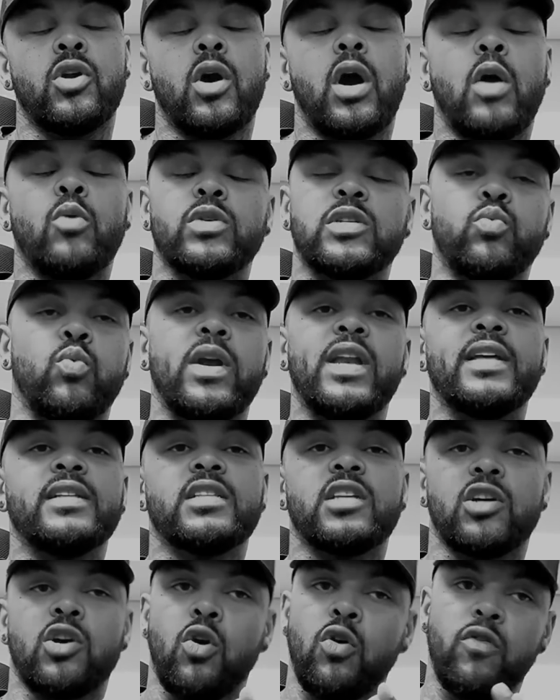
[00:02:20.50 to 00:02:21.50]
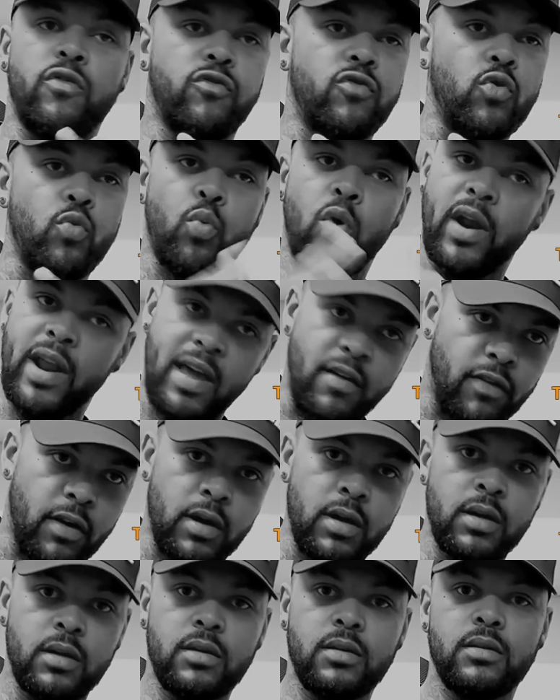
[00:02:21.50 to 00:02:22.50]
was willing to go through
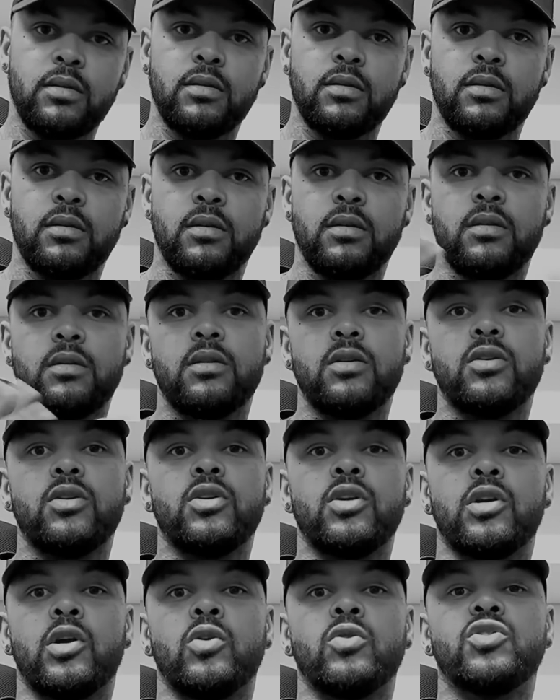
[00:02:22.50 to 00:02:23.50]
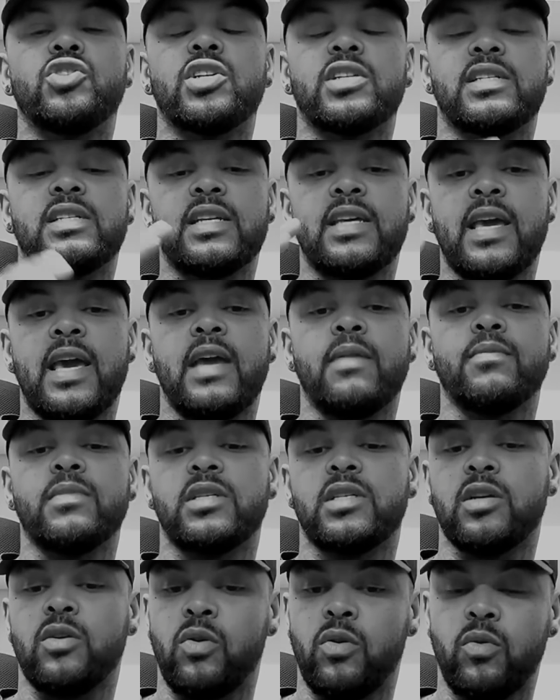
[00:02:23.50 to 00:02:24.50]
whatever, you know, just to get him
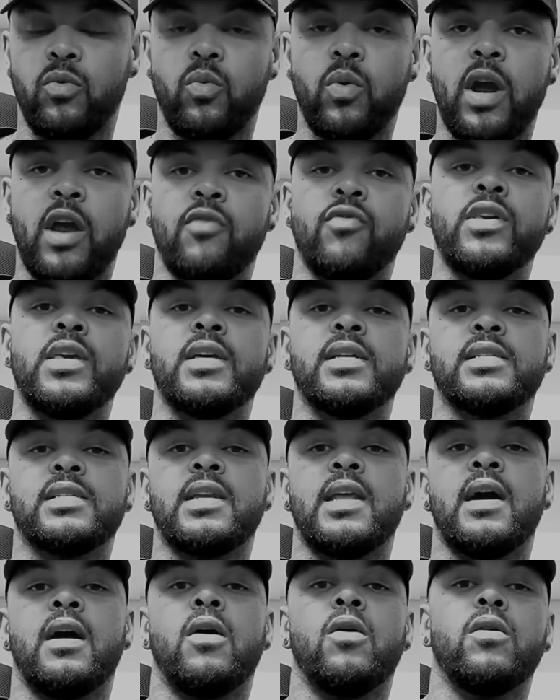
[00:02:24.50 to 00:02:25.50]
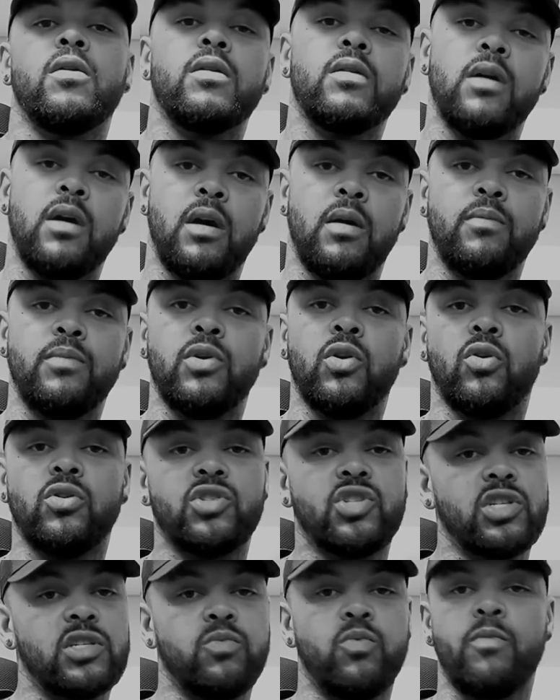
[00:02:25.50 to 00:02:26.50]
to where he is now, not
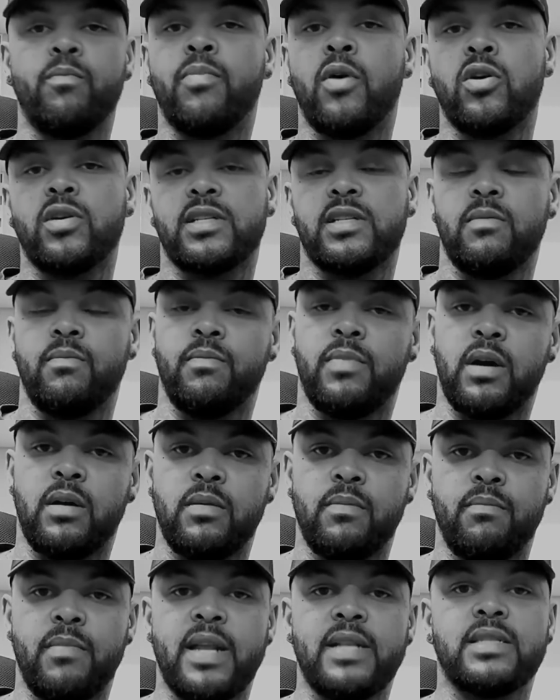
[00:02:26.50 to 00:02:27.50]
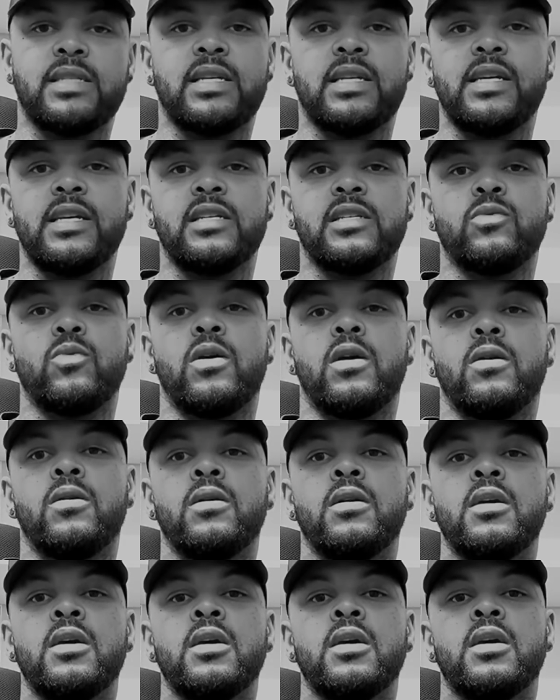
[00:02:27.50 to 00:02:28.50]
just with boxing, but mentally as well,
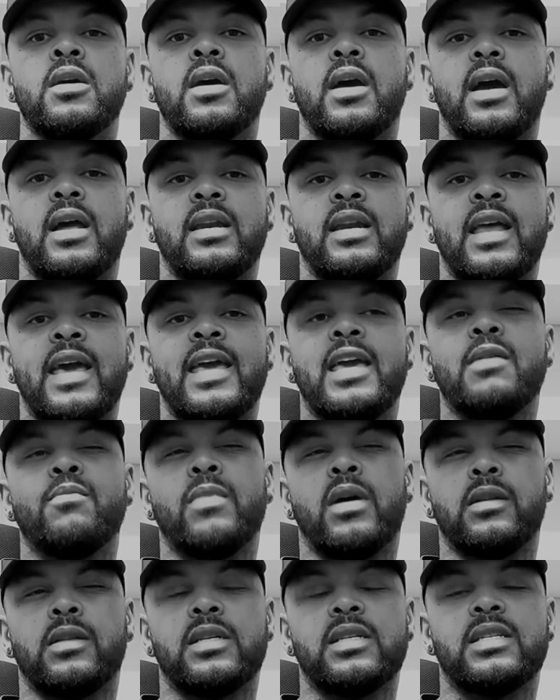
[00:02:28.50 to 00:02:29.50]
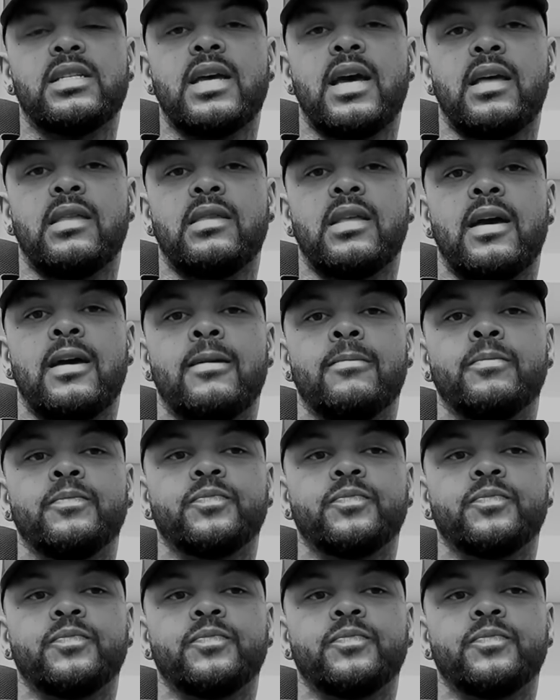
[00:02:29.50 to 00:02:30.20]
and let him understand that